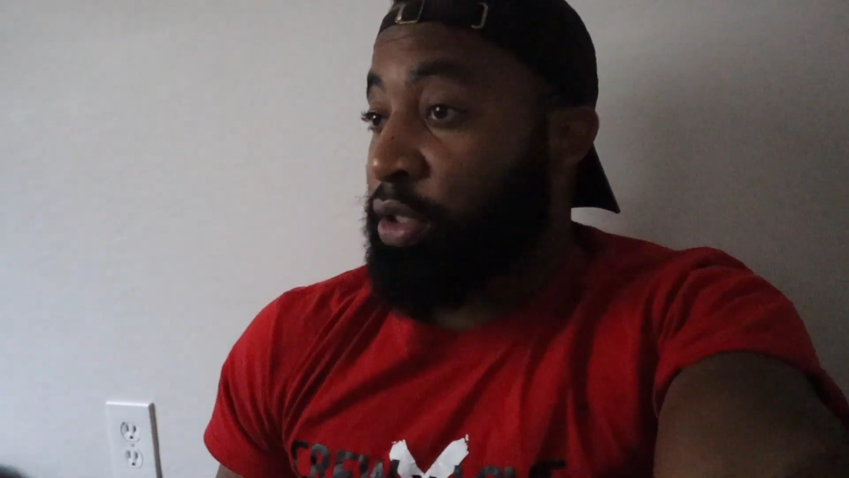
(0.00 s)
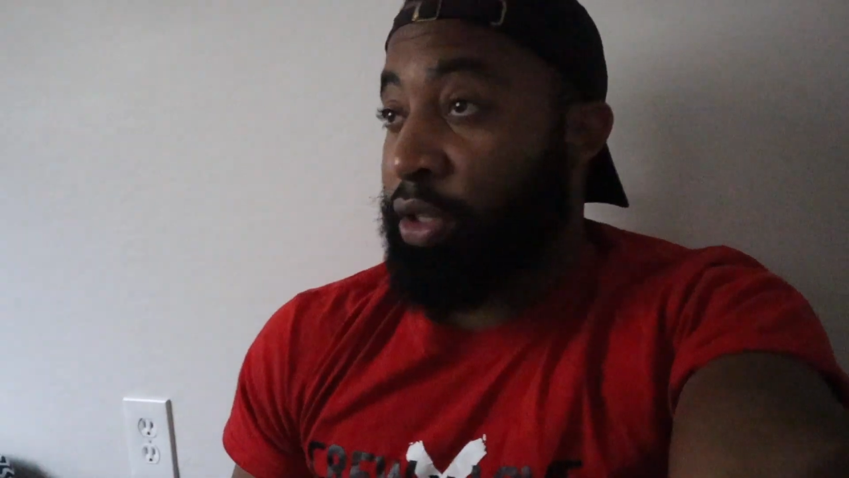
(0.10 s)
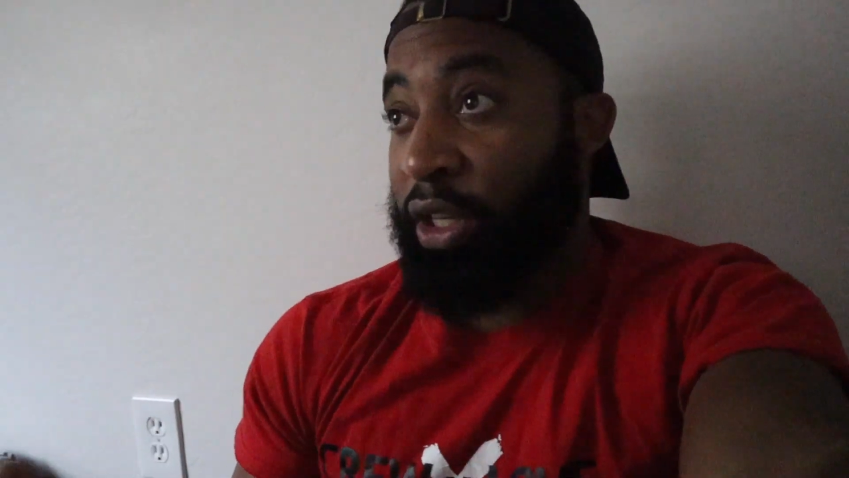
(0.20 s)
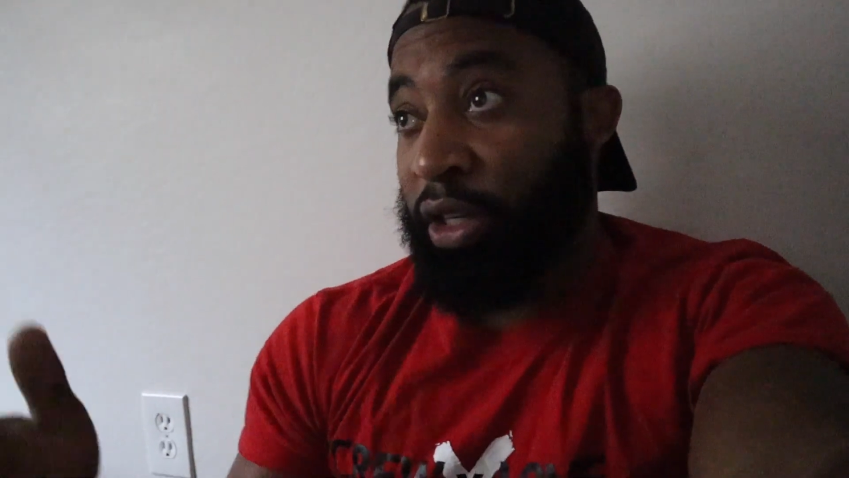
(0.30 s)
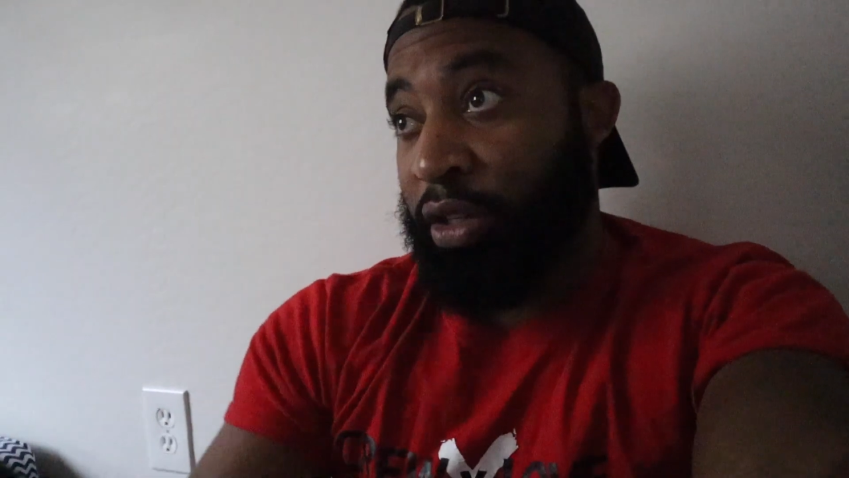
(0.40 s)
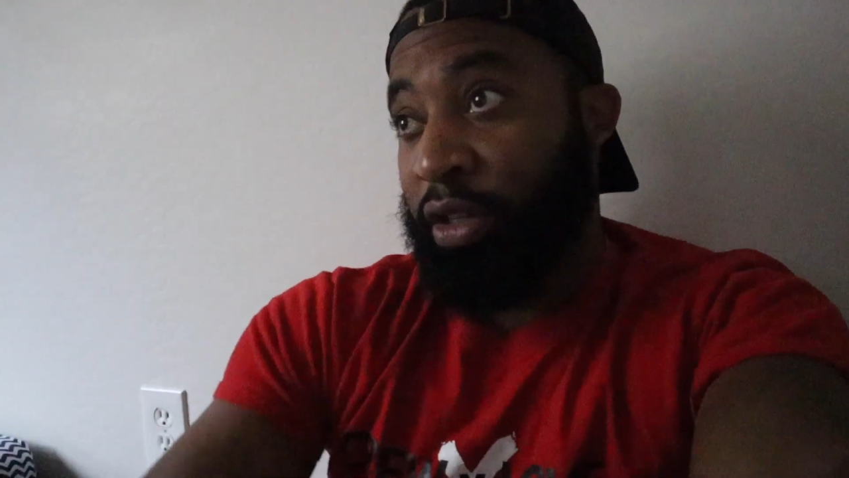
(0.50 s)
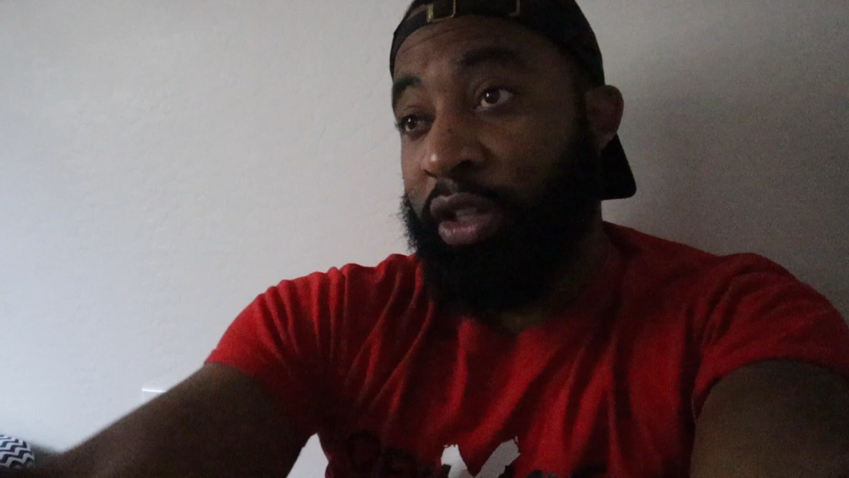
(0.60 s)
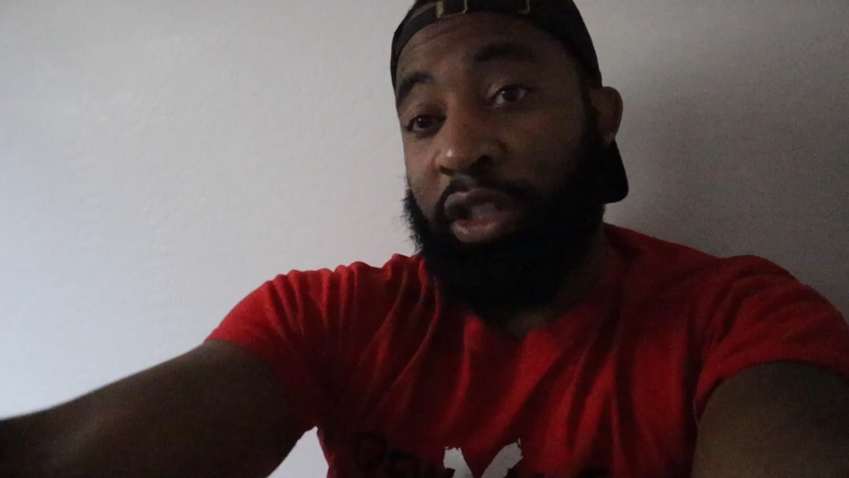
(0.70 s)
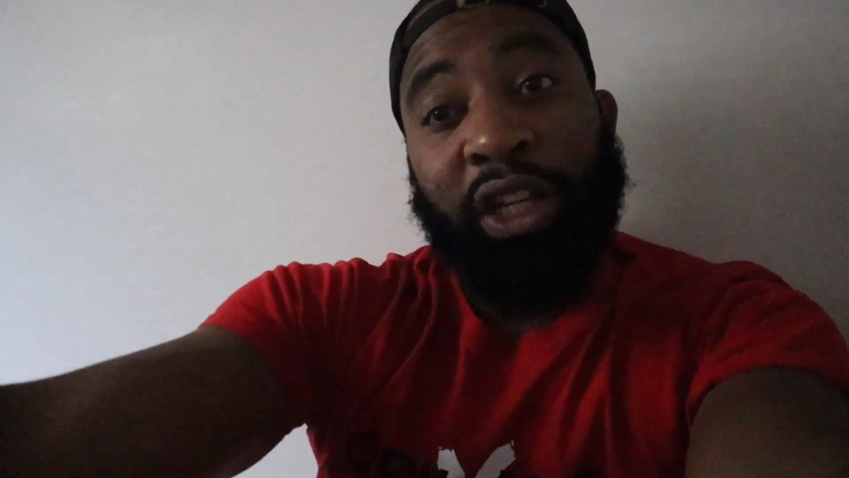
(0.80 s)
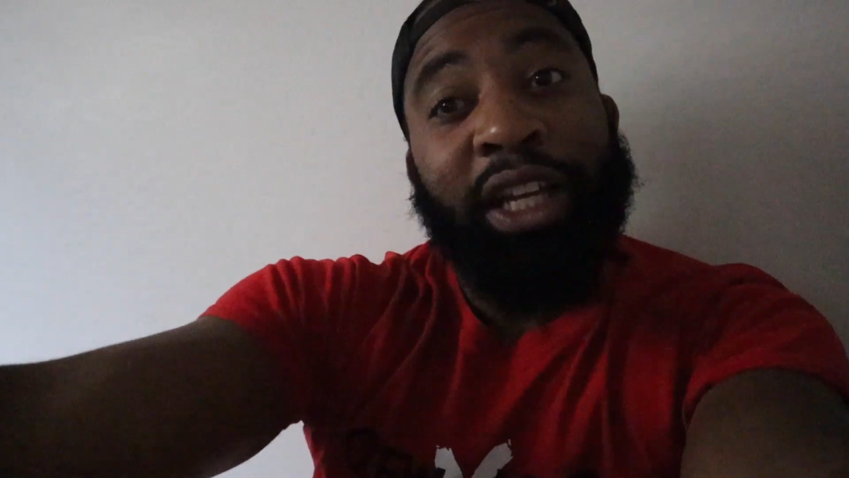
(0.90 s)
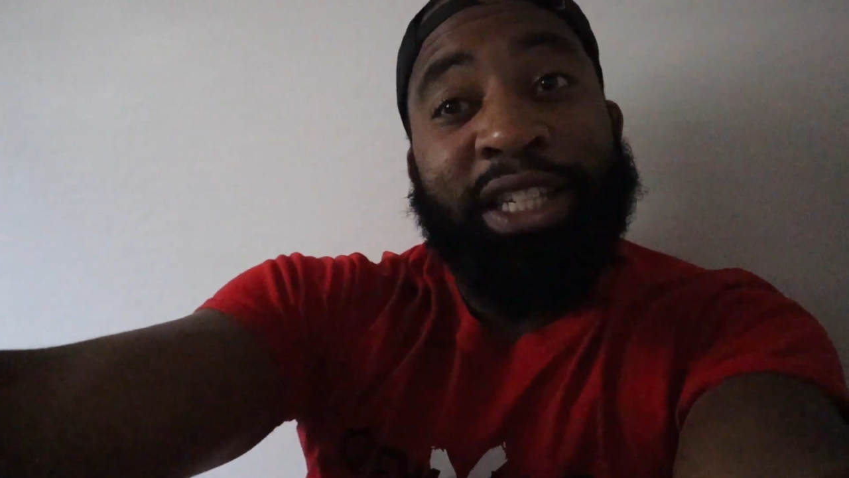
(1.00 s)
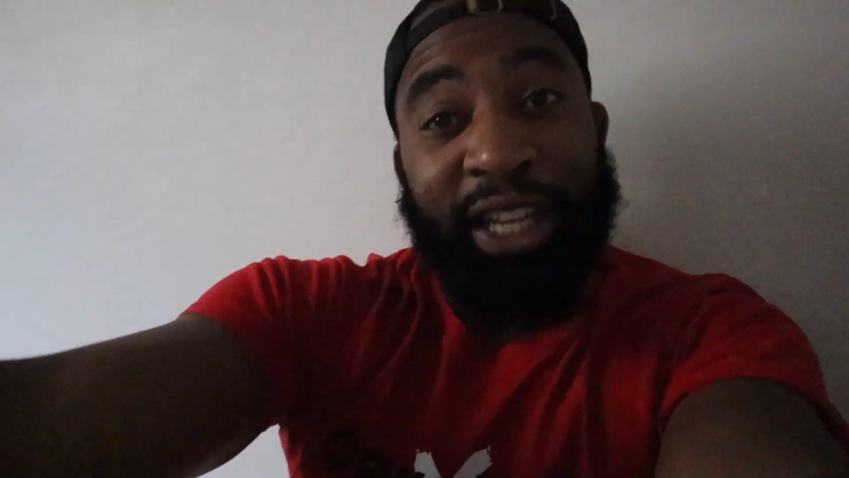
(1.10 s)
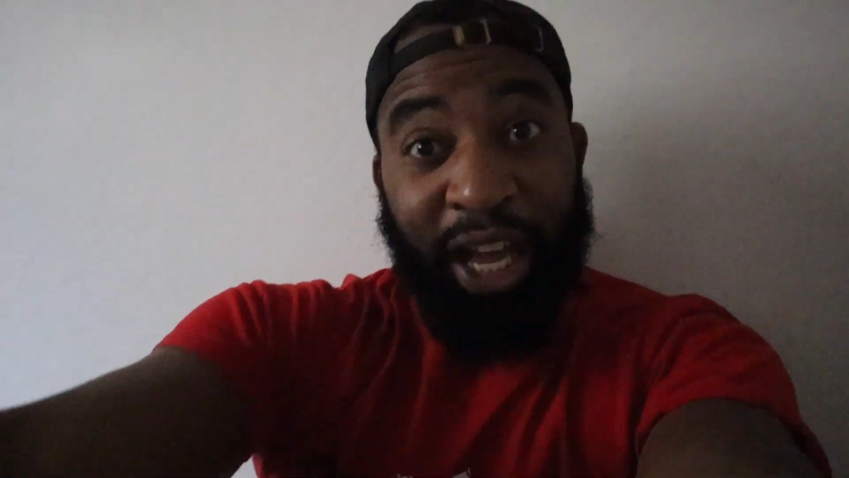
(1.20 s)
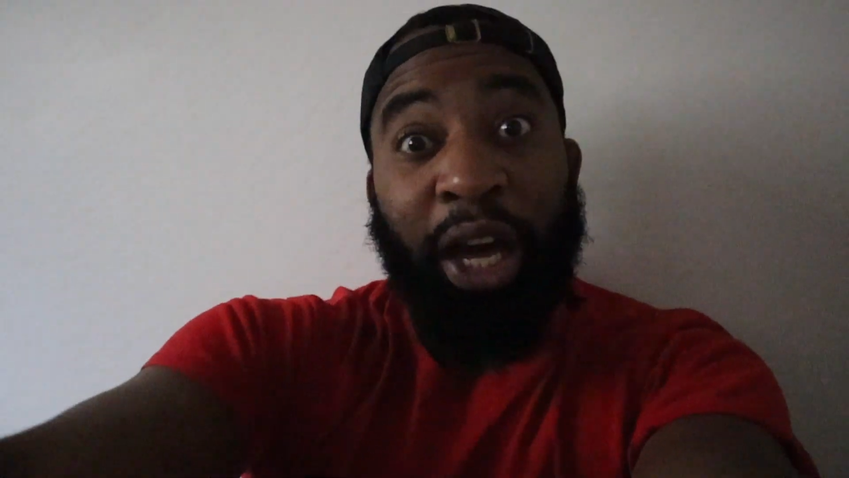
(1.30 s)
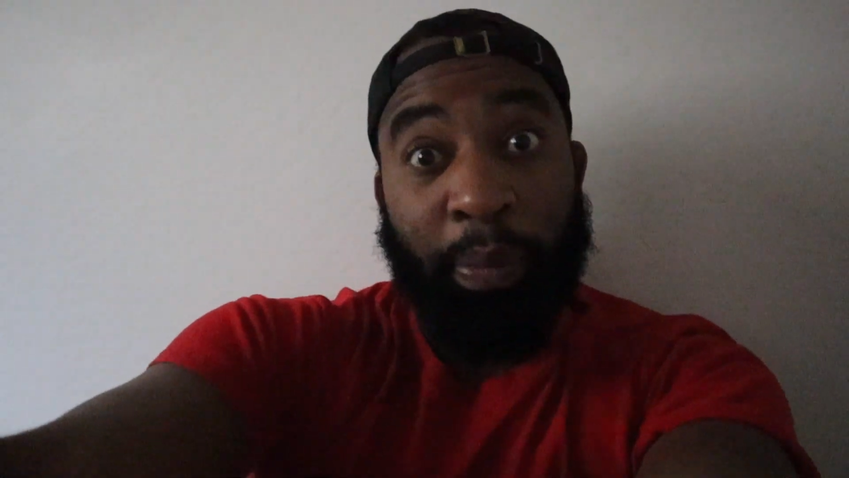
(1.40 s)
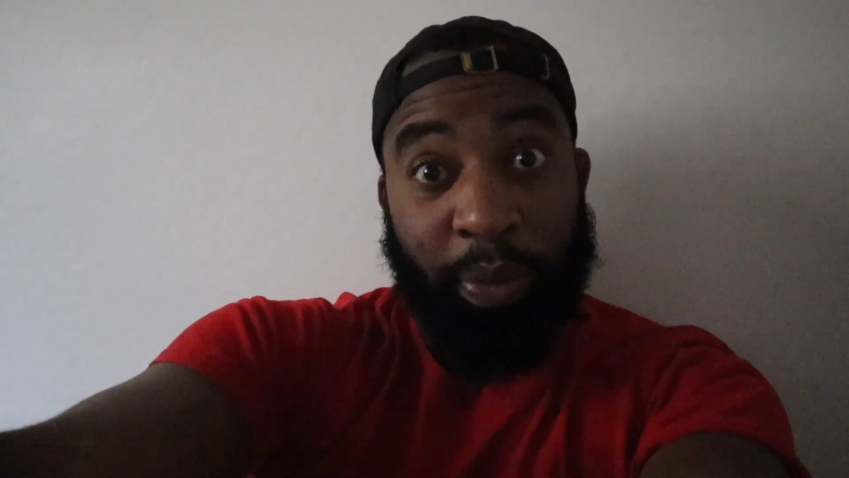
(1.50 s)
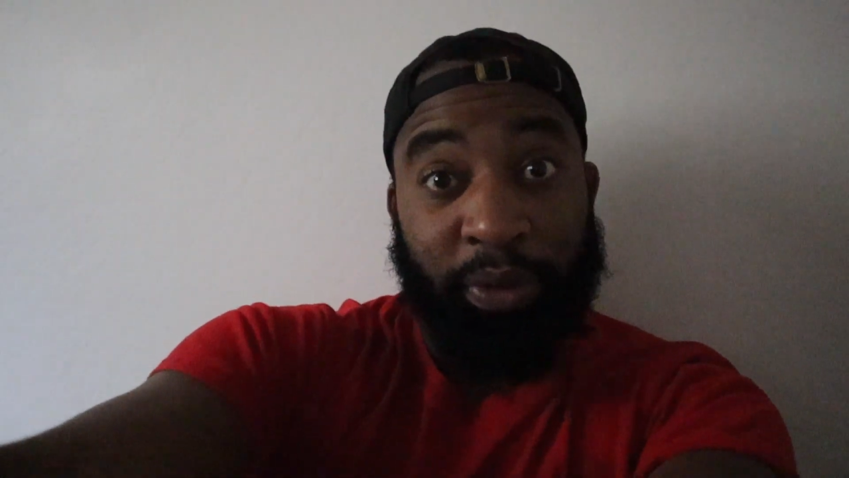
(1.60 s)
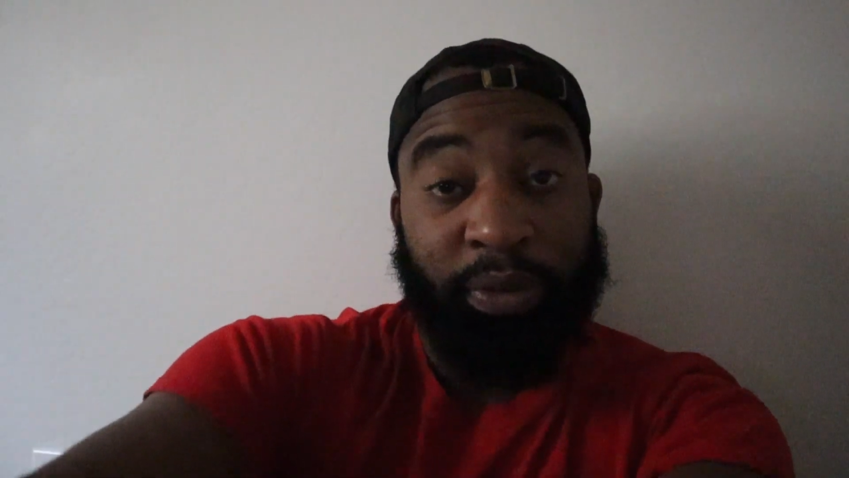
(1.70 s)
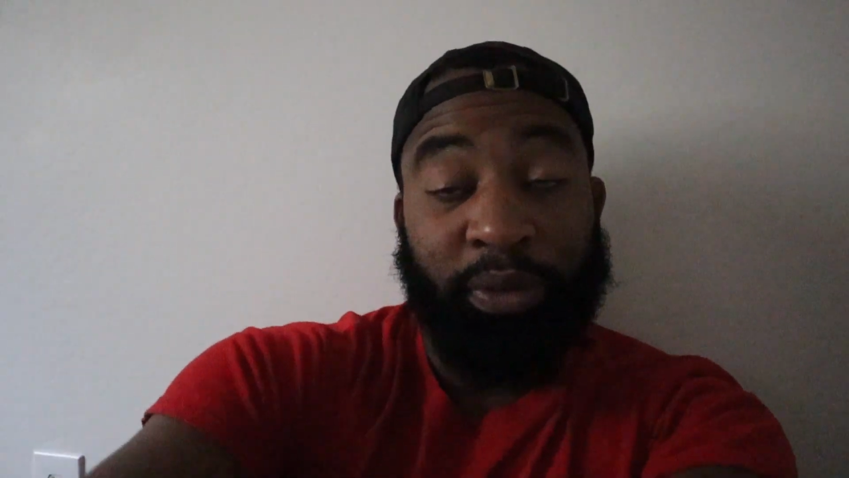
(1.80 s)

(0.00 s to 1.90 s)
So then Glenn's up.